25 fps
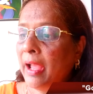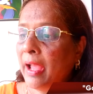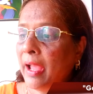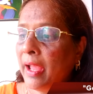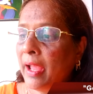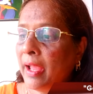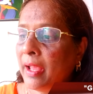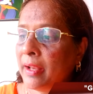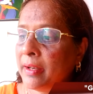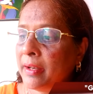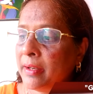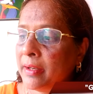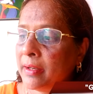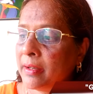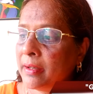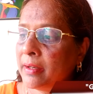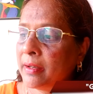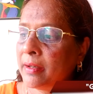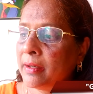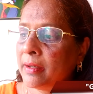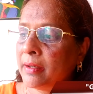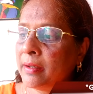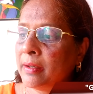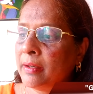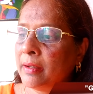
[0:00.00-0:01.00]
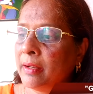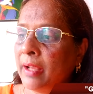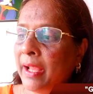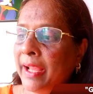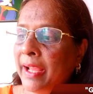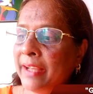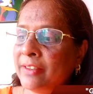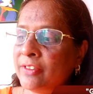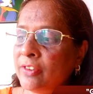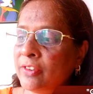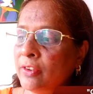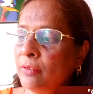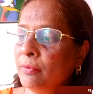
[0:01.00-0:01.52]
an
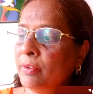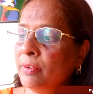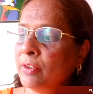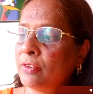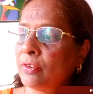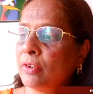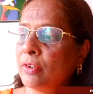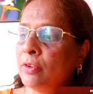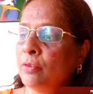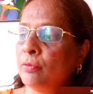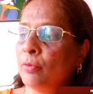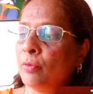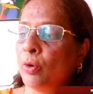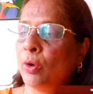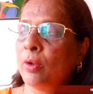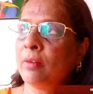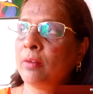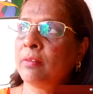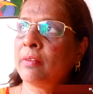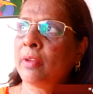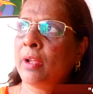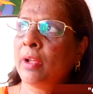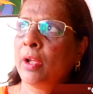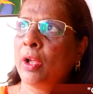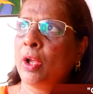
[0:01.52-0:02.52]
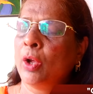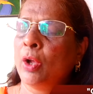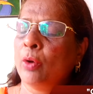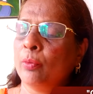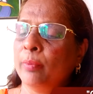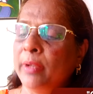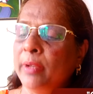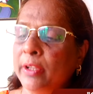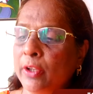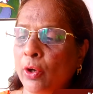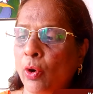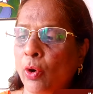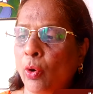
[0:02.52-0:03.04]
action which involves
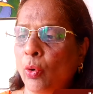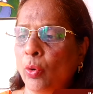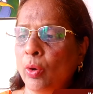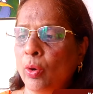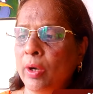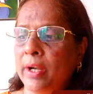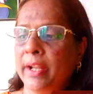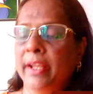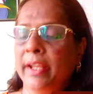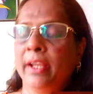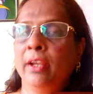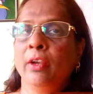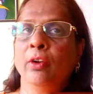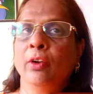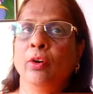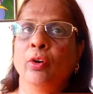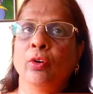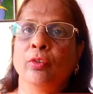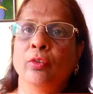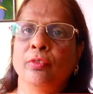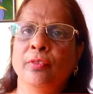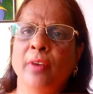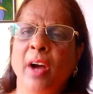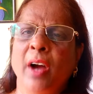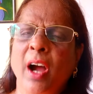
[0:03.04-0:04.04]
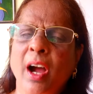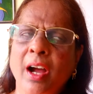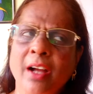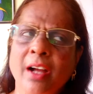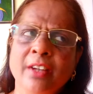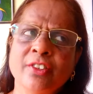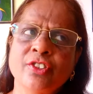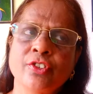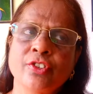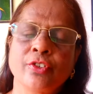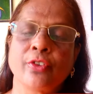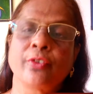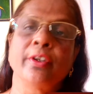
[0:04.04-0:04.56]
withholding of
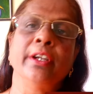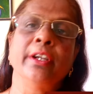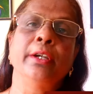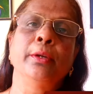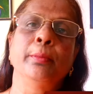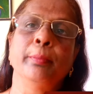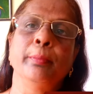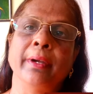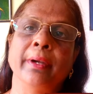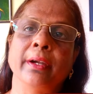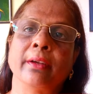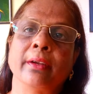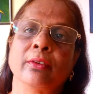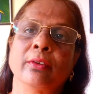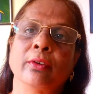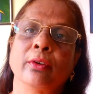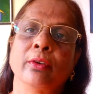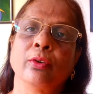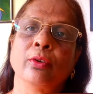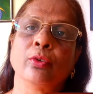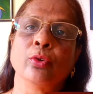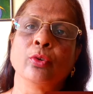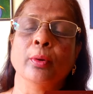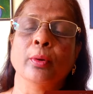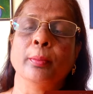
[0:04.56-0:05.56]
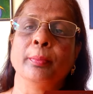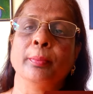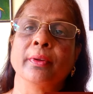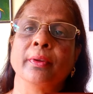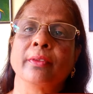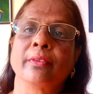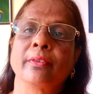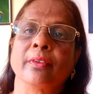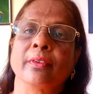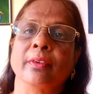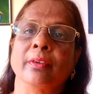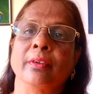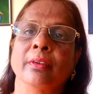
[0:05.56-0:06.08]
harsh treatment to a
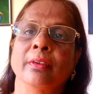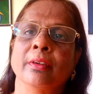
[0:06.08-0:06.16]
person.